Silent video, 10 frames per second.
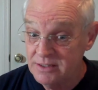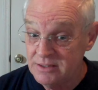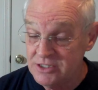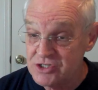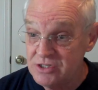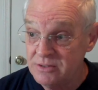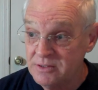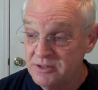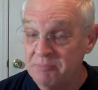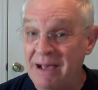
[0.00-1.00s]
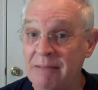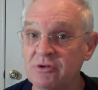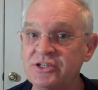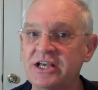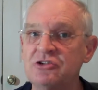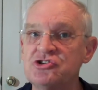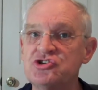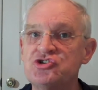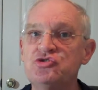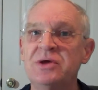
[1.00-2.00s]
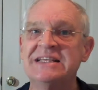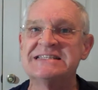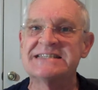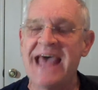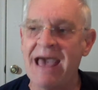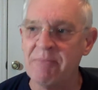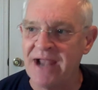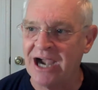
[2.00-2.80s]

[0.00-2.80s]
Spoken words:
Listen, the Bible tells us to examine